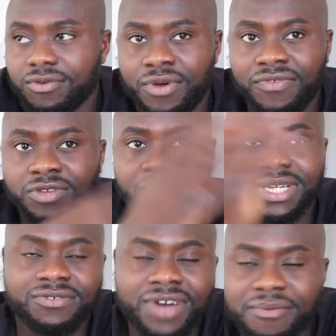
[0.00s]
whether you
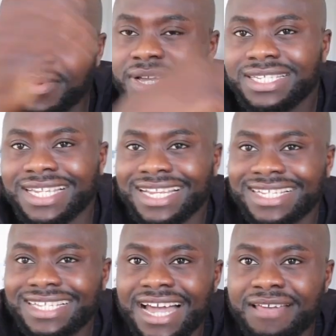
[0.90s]
meet the right person at
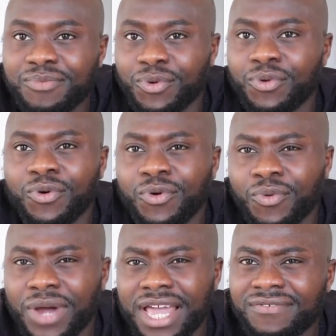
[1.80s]
the time or
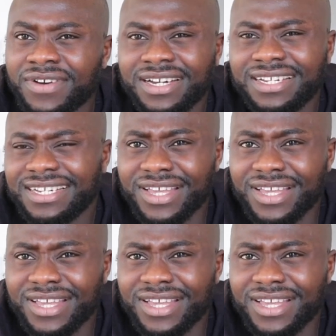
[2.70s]
whatever.